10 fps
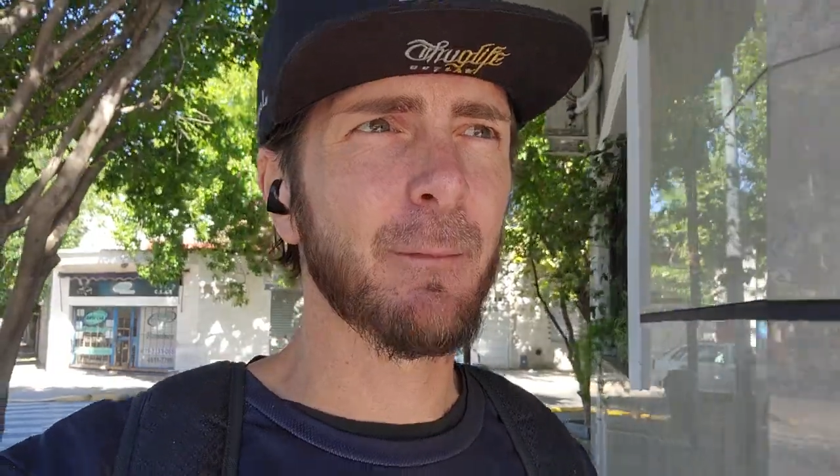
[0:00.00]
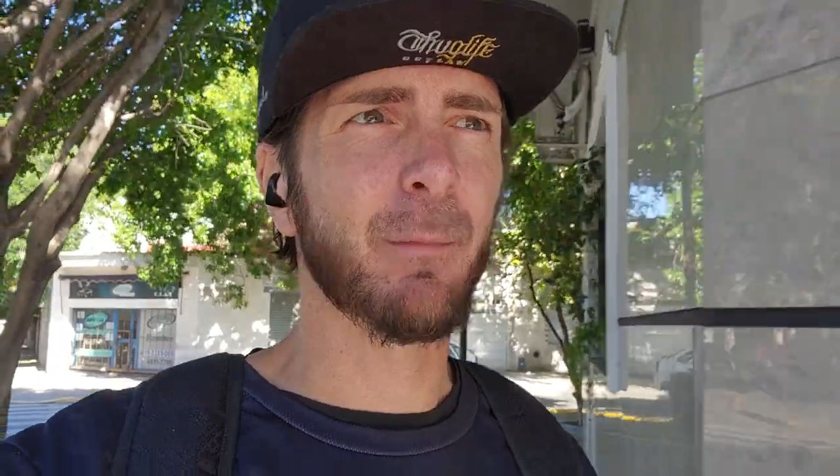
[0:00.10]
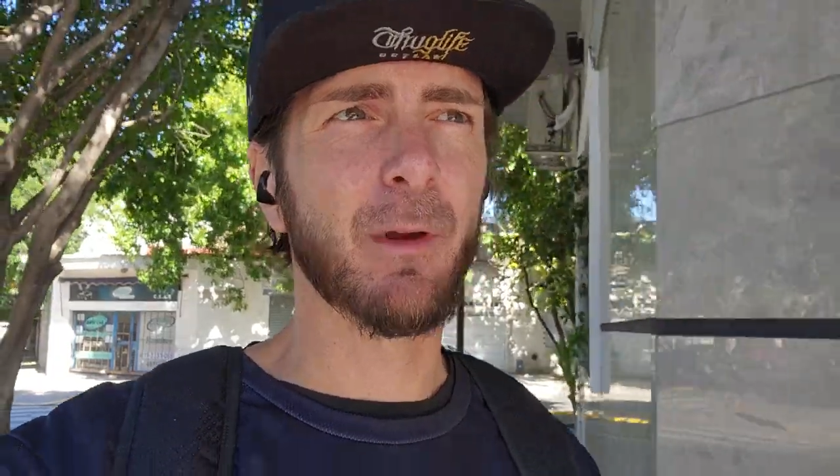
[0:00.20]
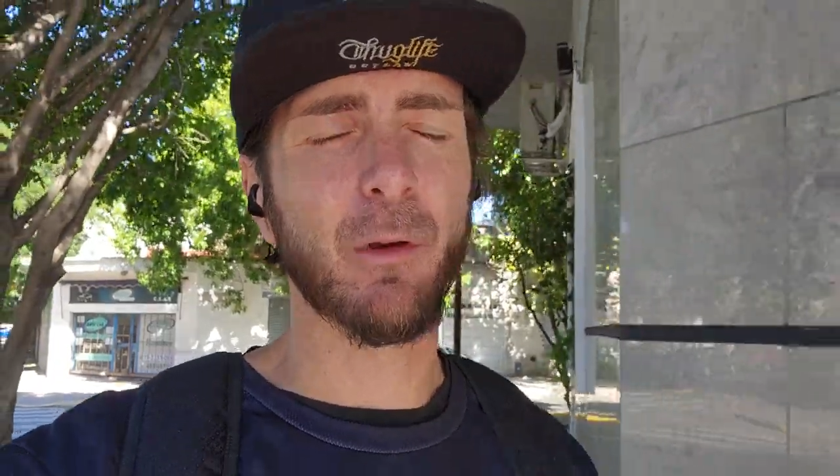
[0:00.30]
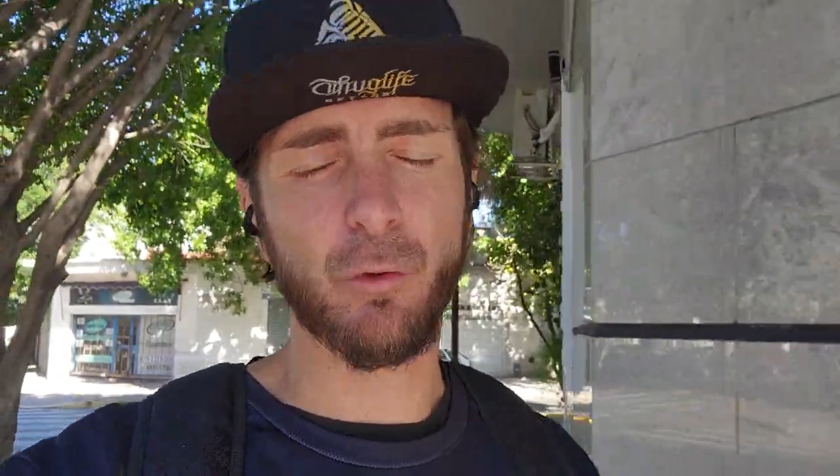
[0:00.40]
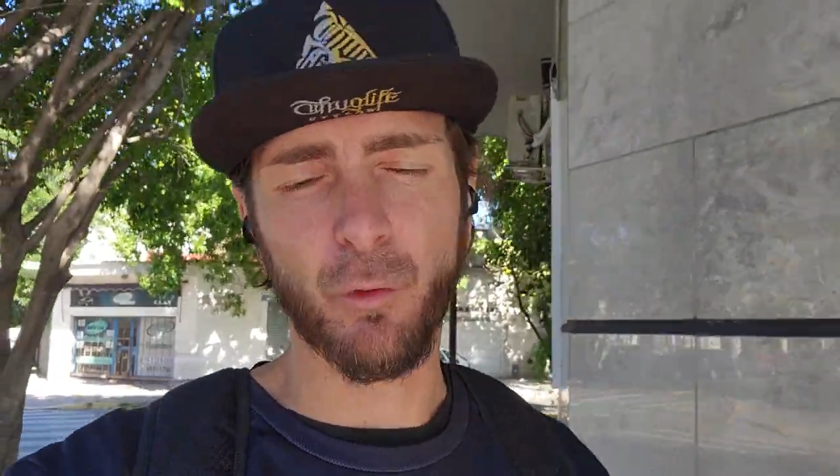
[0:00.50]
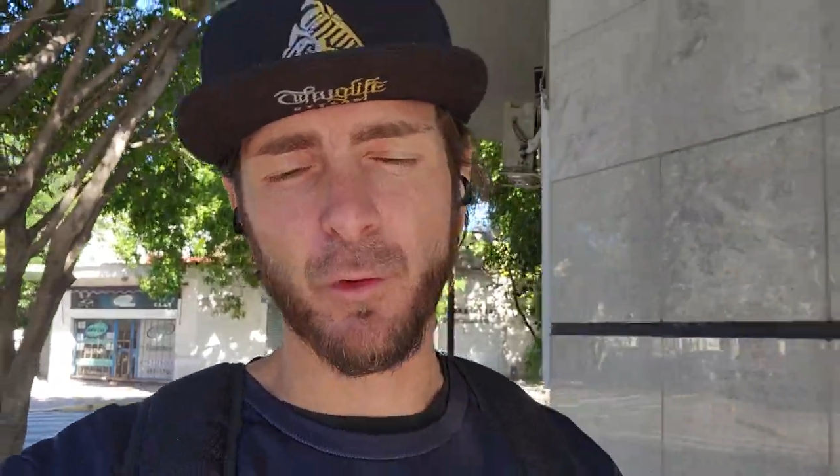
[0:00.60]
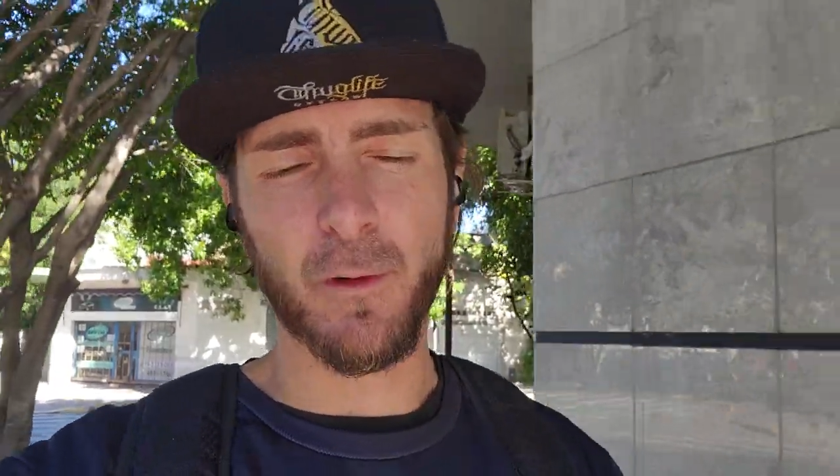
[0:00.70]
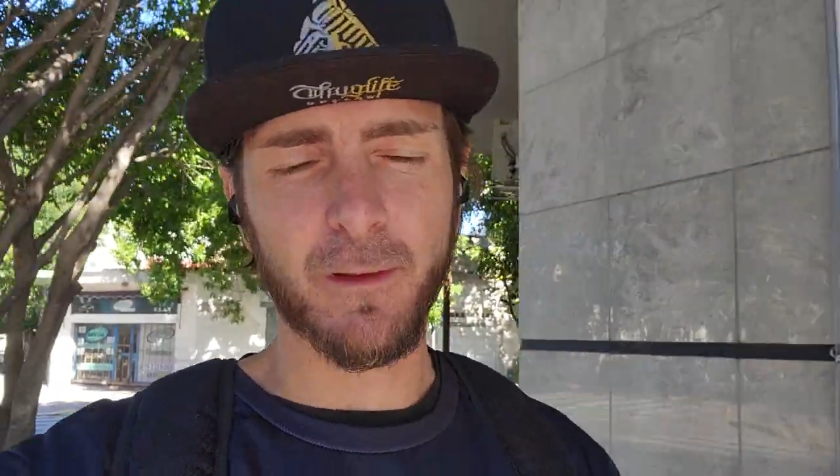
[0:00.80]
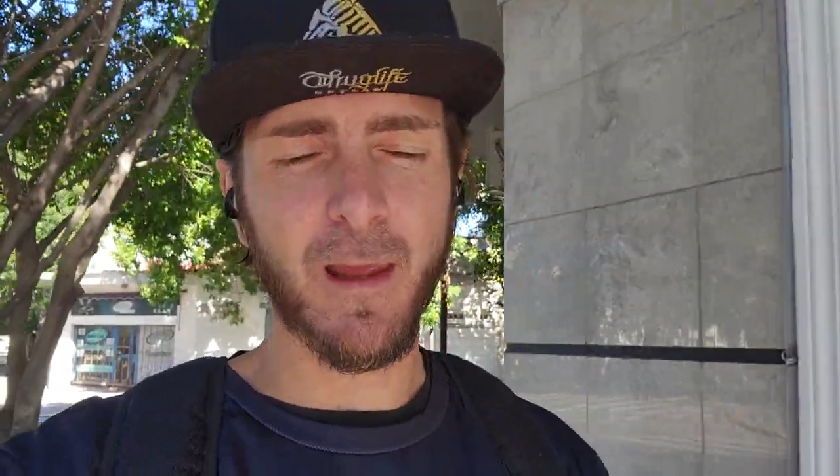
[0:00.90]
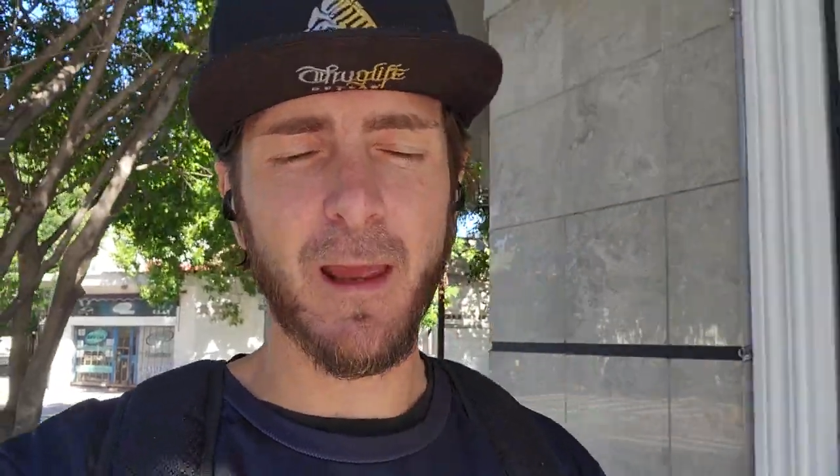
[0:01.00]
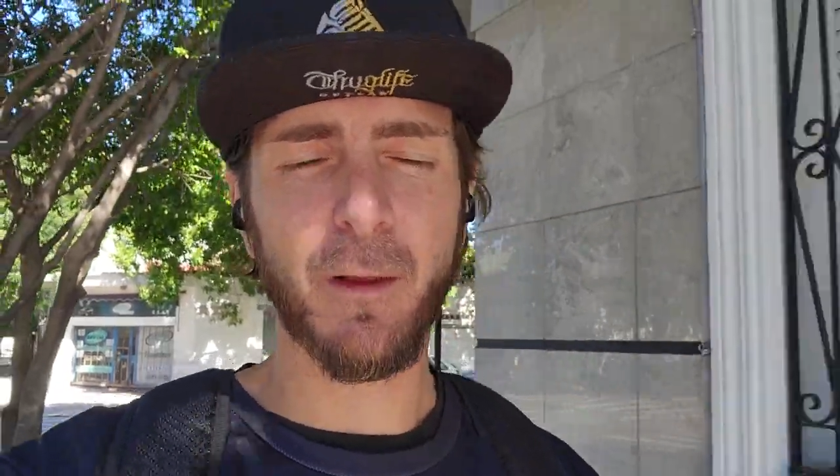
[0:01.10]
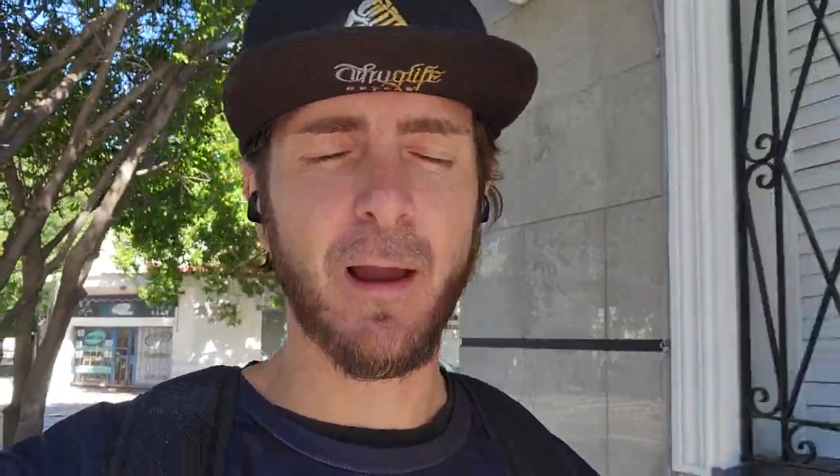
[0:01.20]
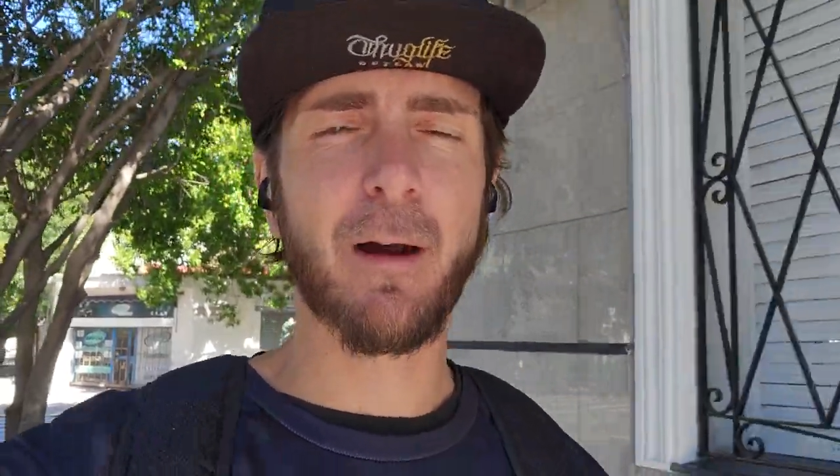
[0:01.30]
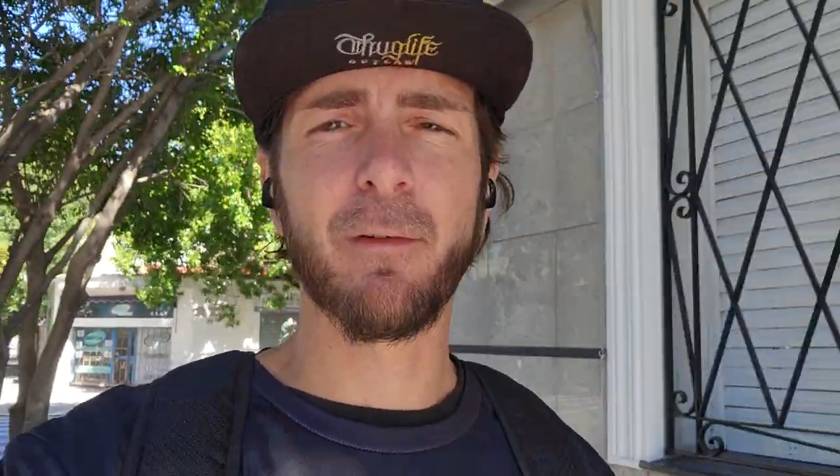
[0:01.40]
because during the day
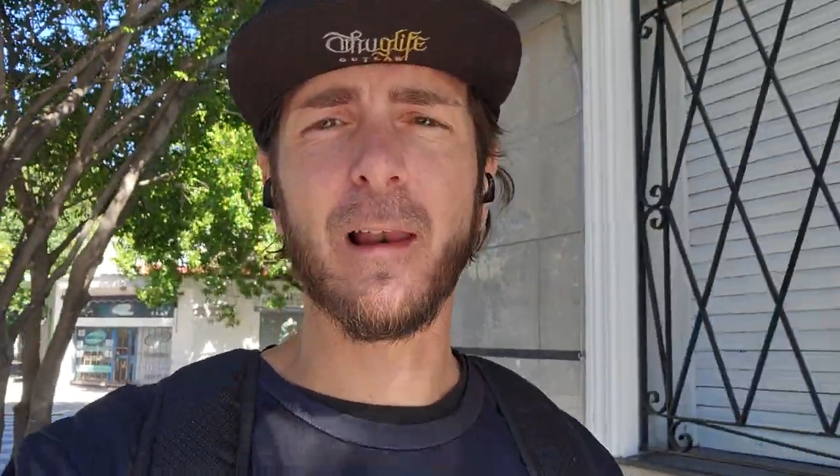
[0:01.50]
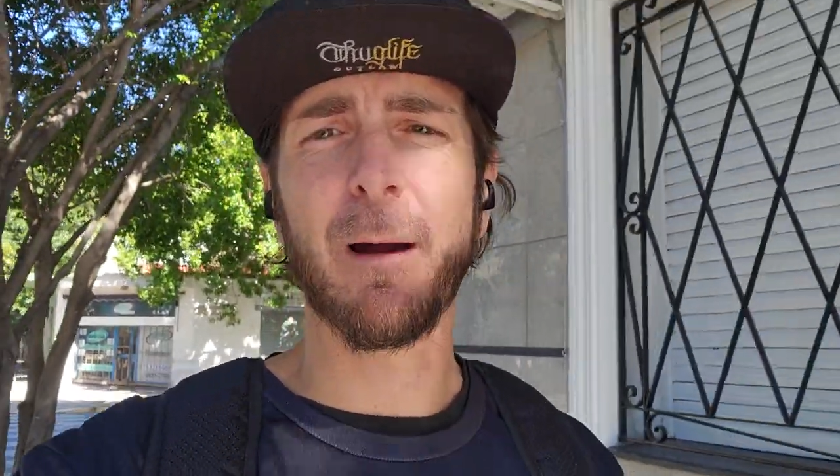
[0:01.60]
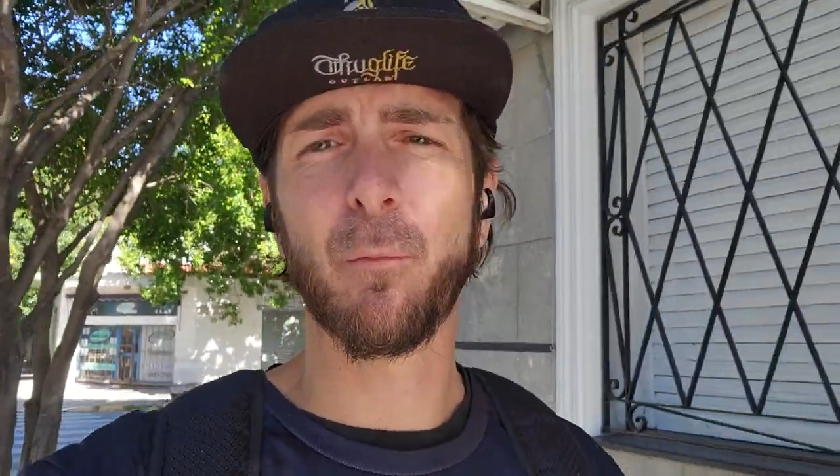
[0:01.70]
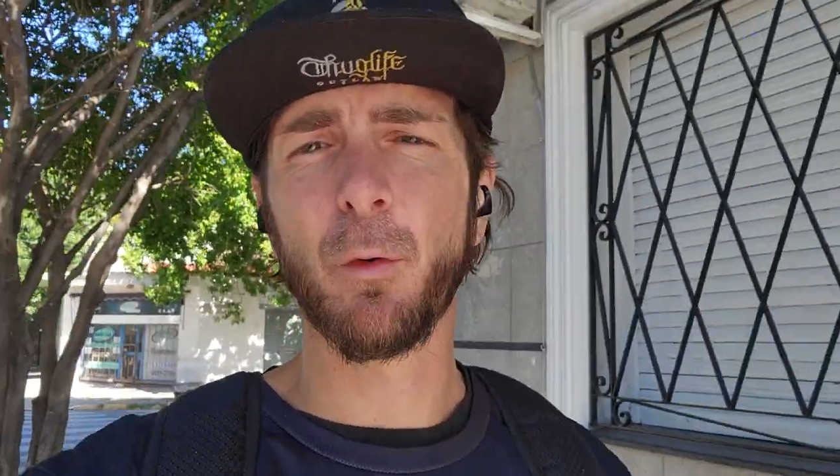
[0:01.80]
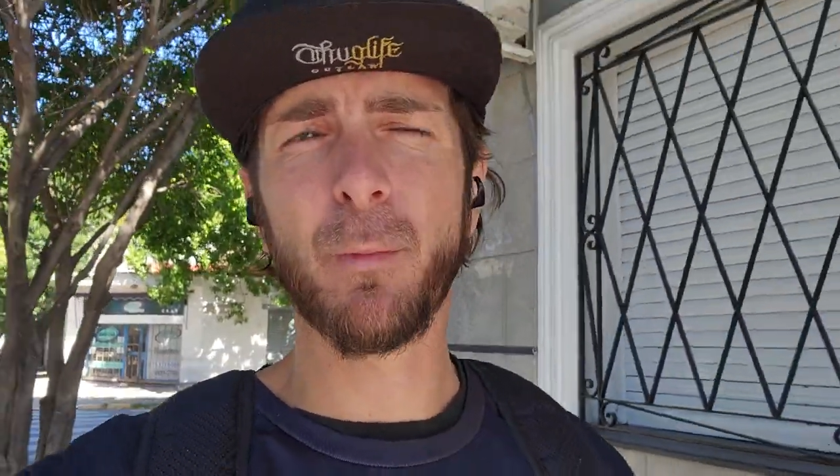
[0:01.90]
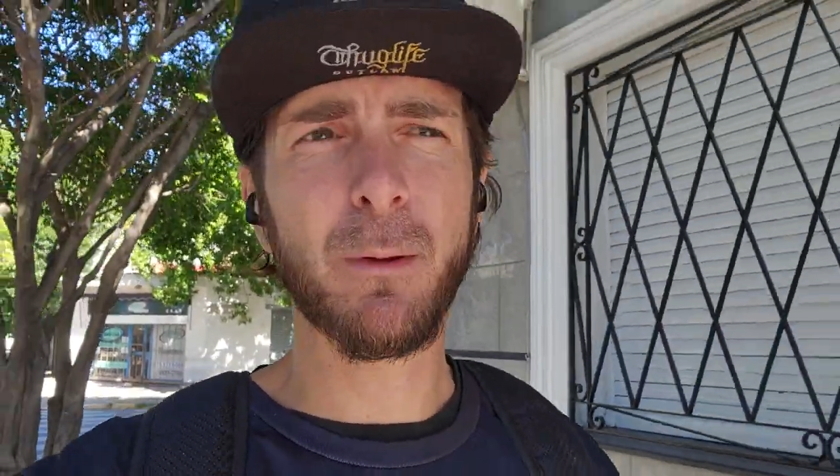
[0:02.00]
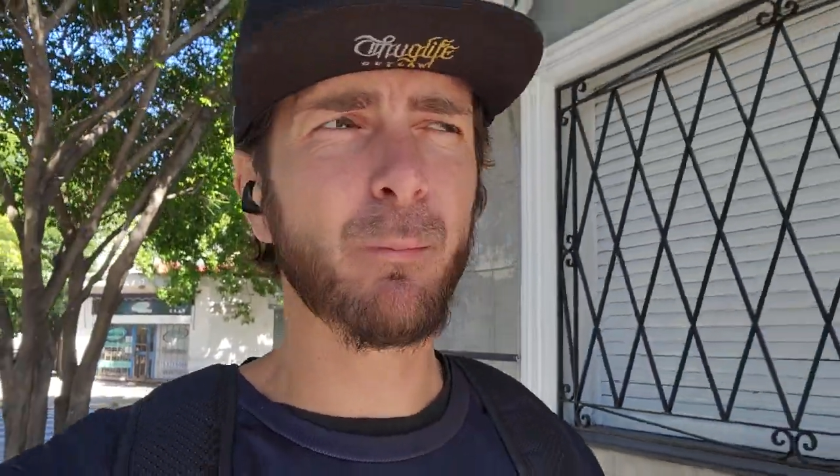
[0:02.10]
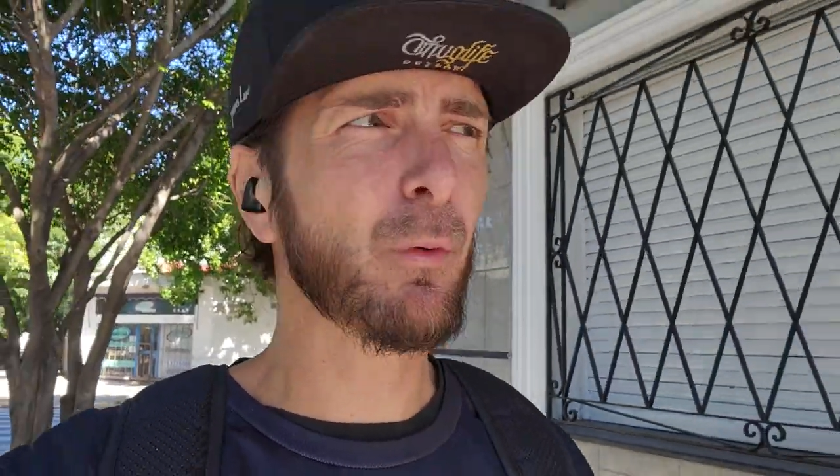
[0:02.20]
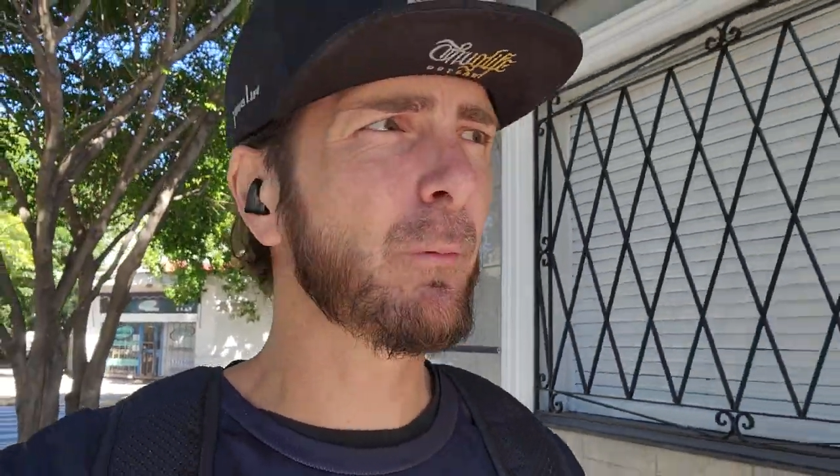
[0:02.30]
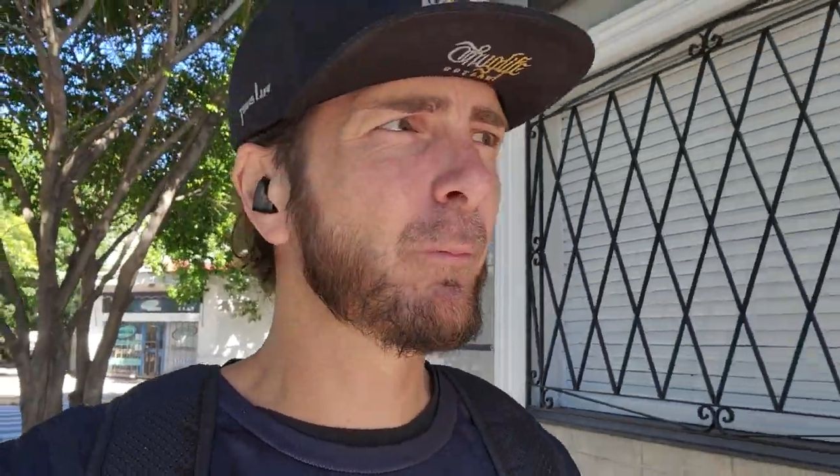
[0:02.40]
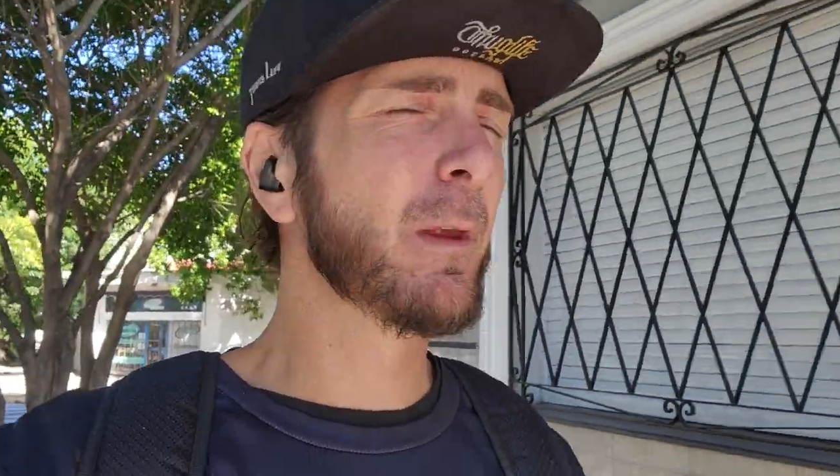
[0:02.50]
you have a lot more people